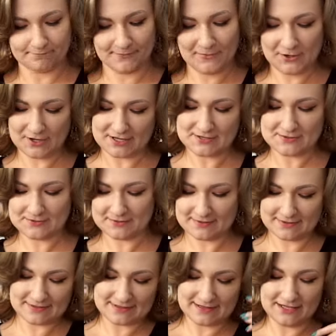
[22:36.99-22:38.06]
Okay. So,
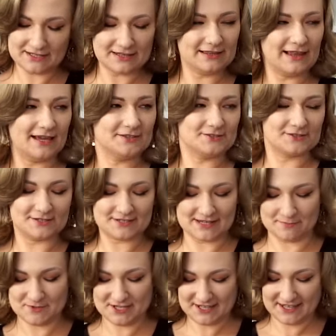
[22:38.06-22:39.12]
little lighter subject.